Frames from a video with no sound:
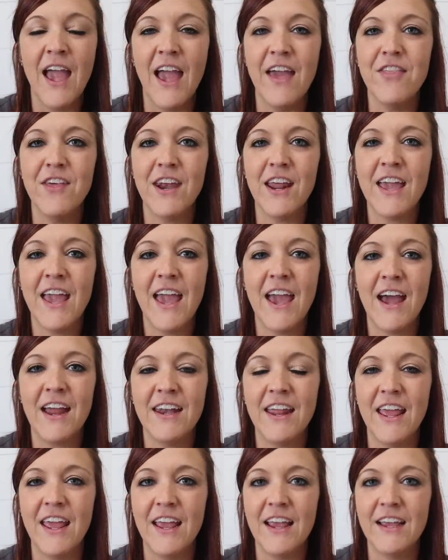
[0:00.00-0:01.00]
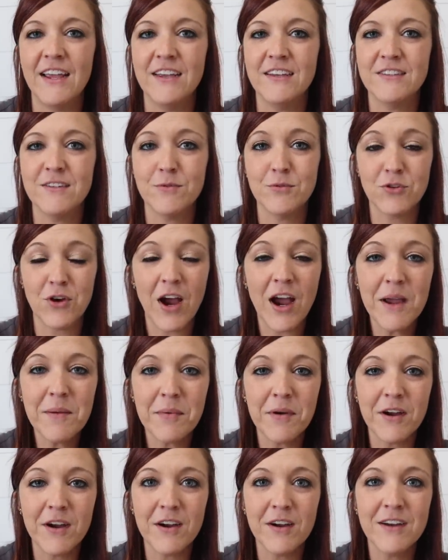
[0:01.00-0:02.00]
And then I had a
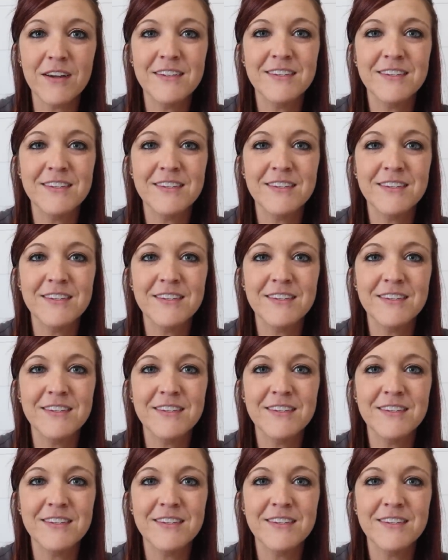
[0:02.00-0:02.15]
subscriber,